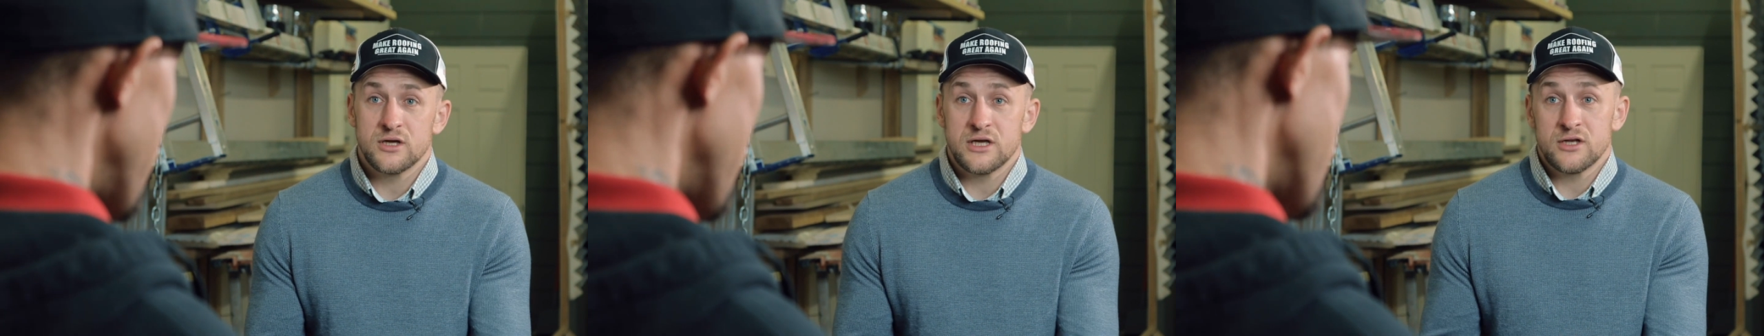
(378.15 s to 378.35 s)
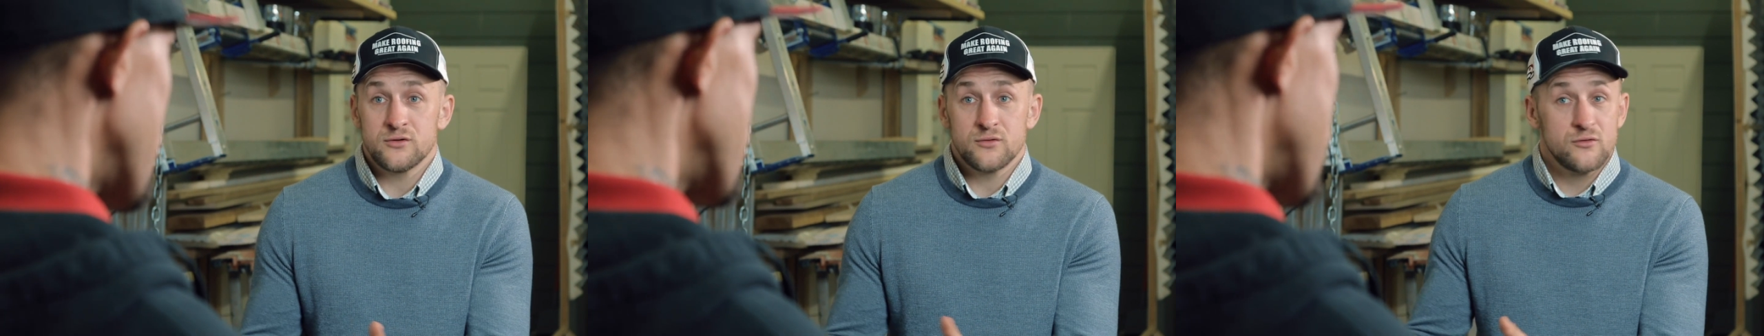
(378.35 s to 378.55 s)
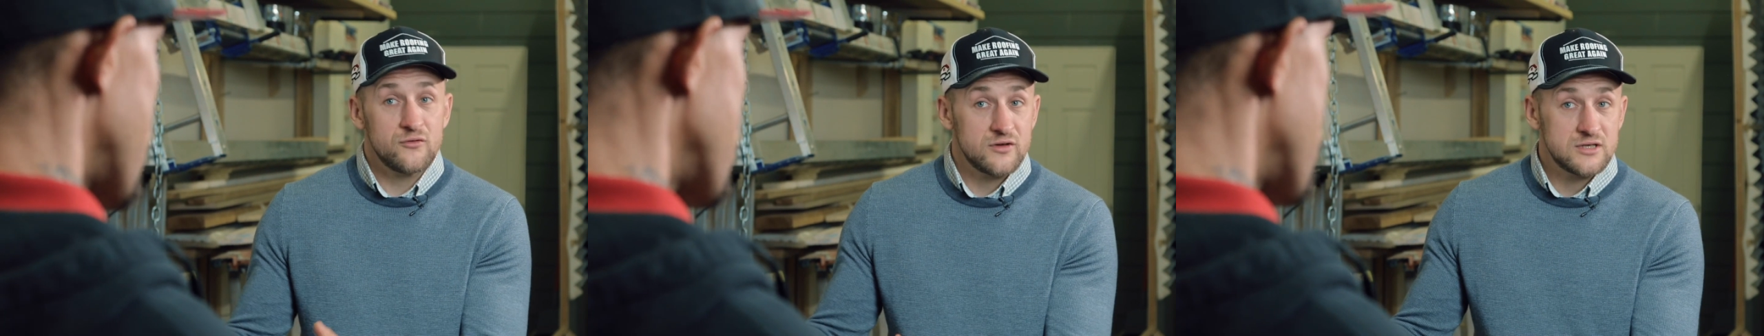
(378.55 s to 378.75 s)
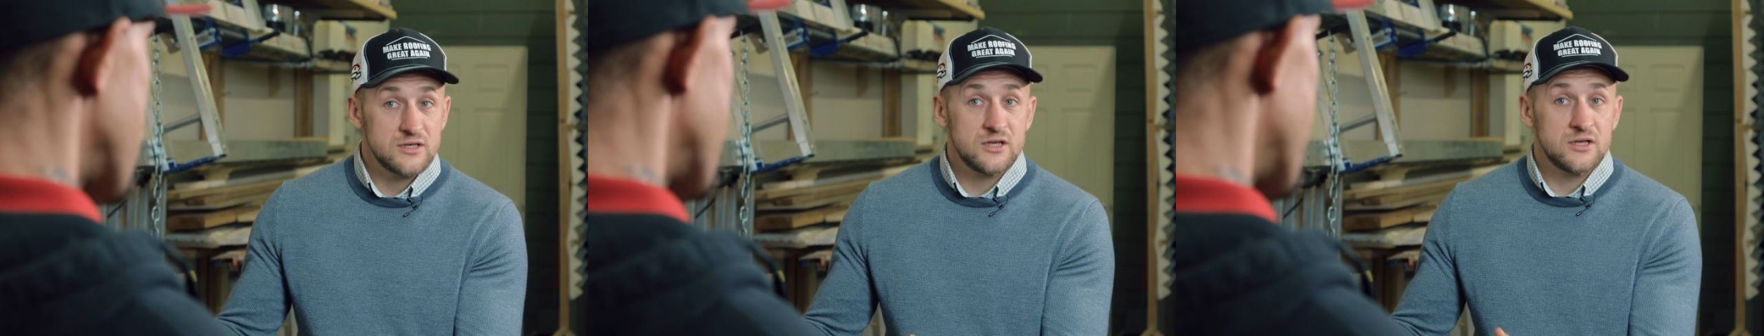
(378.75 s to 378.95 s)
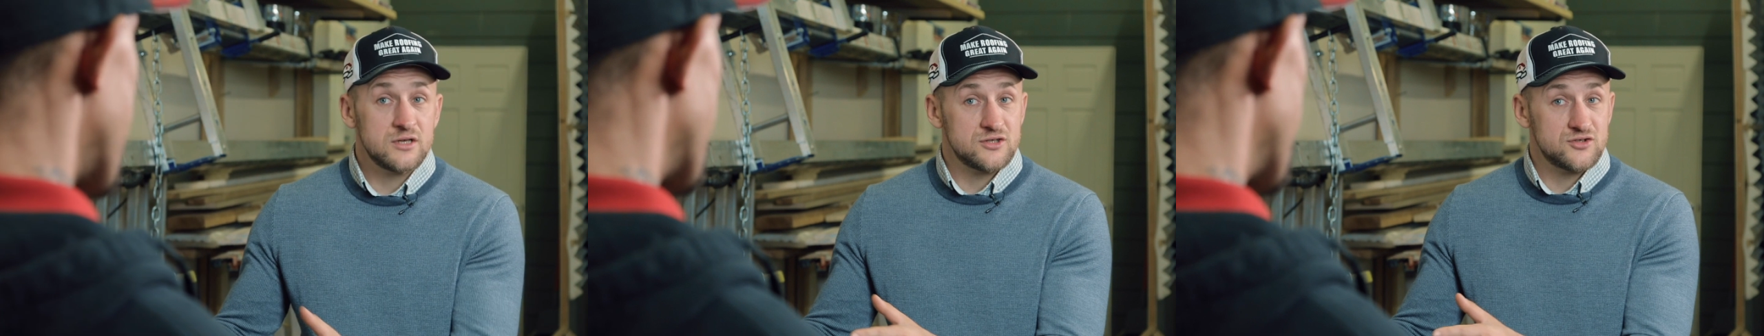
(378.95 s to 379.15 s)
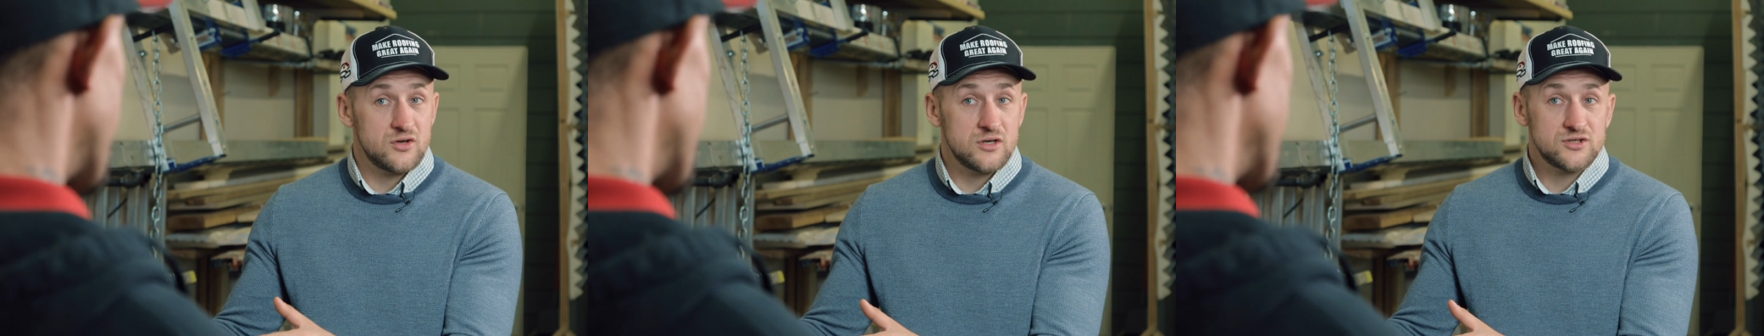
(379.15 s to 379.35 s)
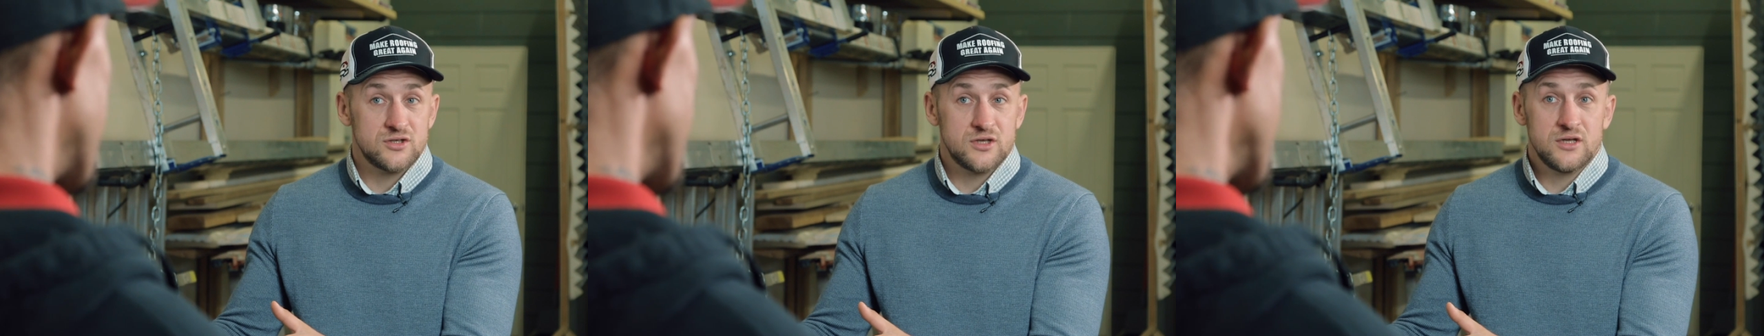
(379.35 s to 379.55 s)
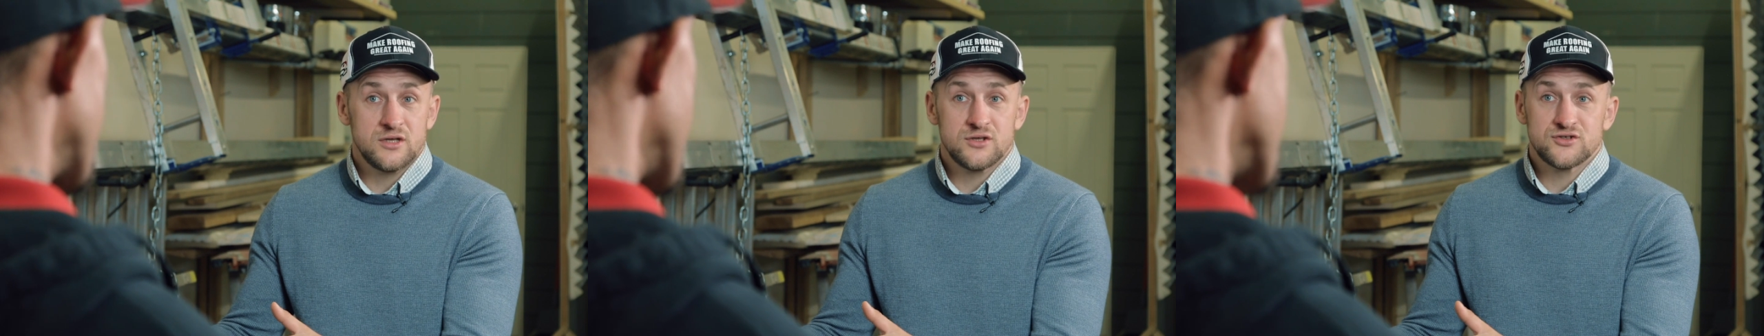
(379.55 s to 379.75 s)
in a roofing in
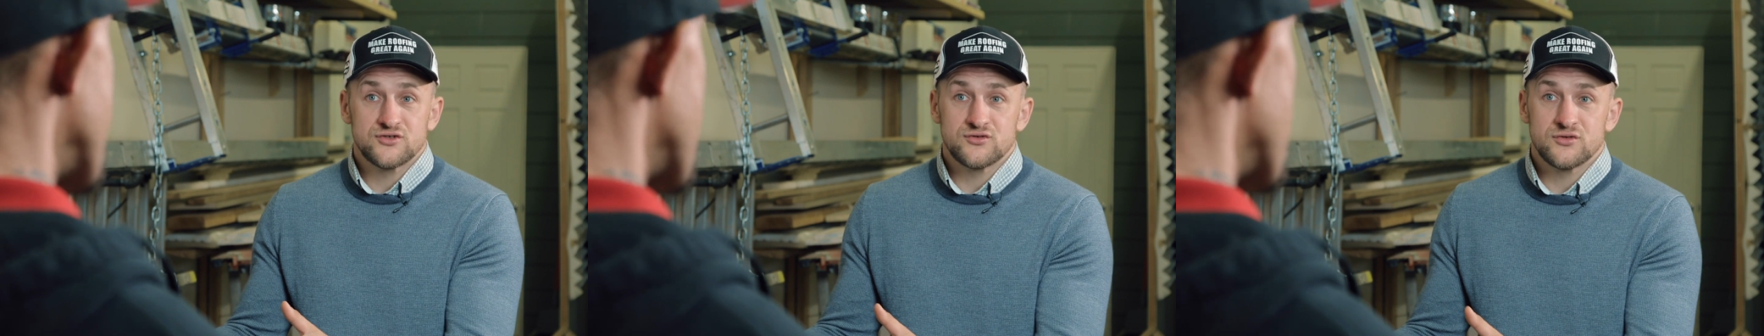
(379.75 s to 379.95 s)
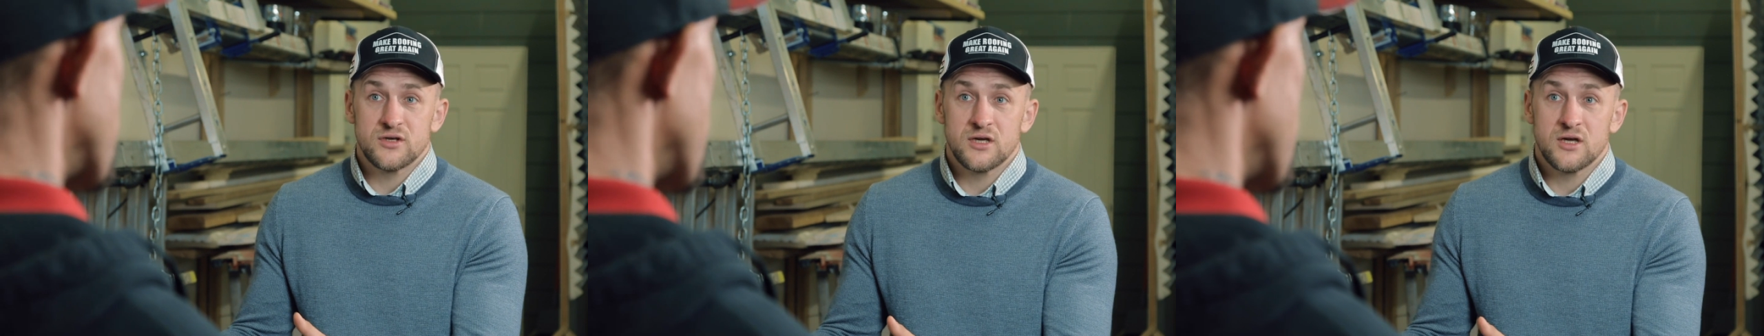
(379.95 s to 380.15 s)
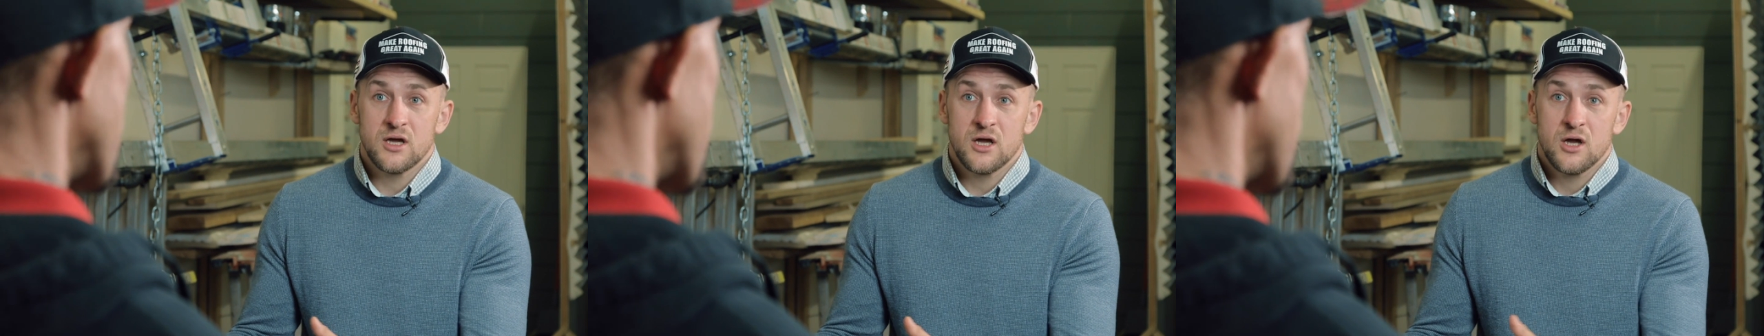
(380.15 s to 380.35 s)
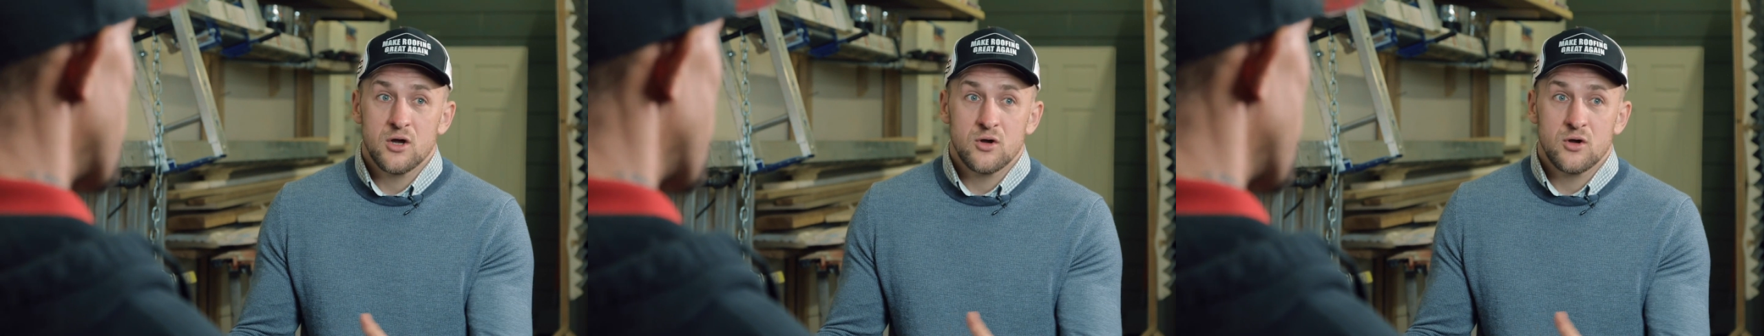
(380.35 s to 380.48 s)
construction industry